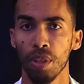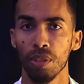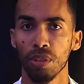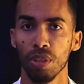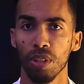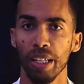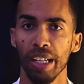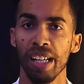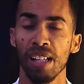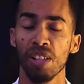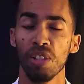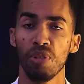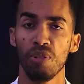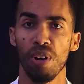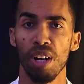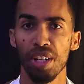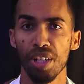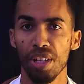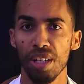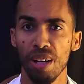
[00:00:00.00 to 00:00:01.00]
So the
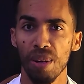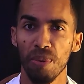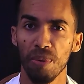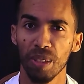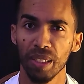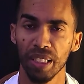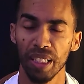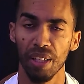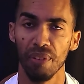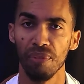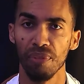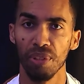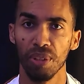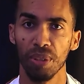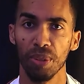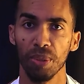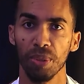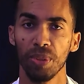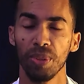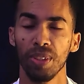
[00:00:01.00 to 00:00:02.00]
illustration I will give
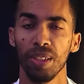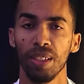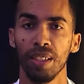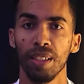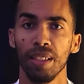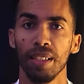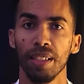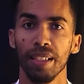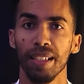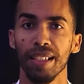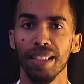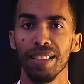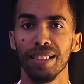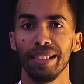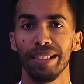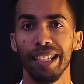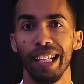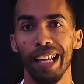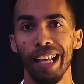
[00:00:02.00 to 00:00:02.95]
you is